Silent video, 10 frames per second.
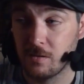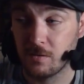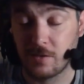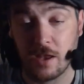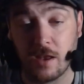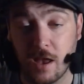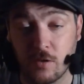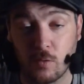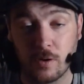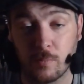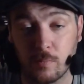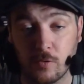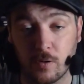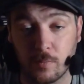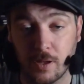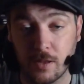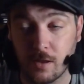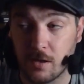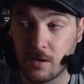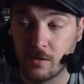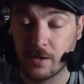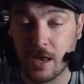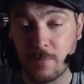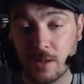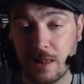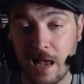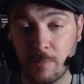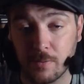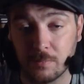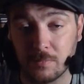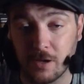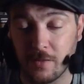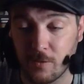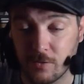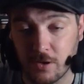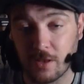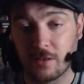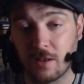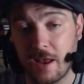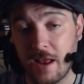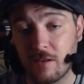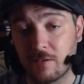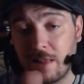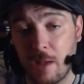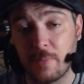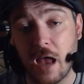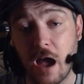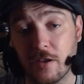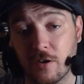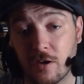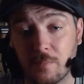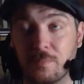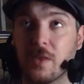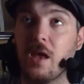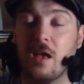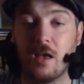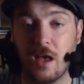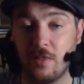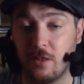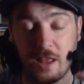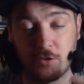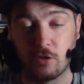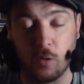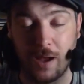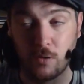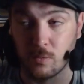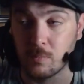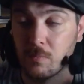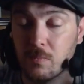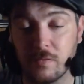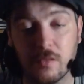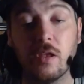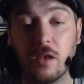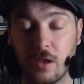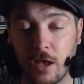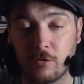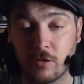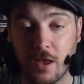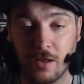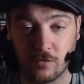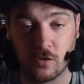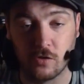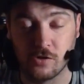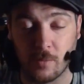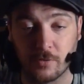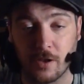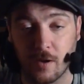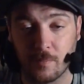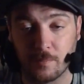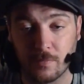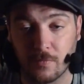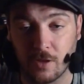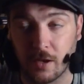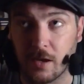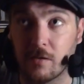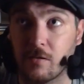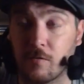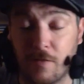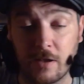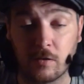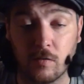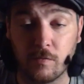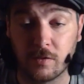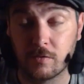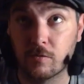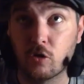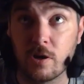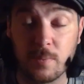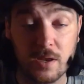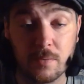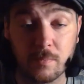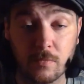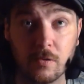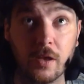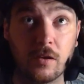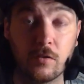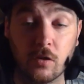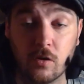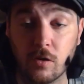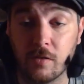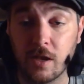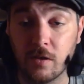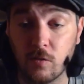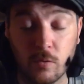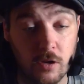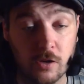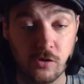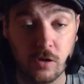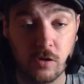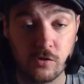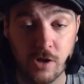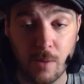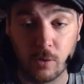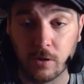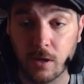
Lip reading: say, "Hey, you wanna play the game of clap?" And then you get the hands clap behind her, and the lights go out. It's a good jump scare. Like, it's effective. It's creepy. Like, it's a good. They do a good job with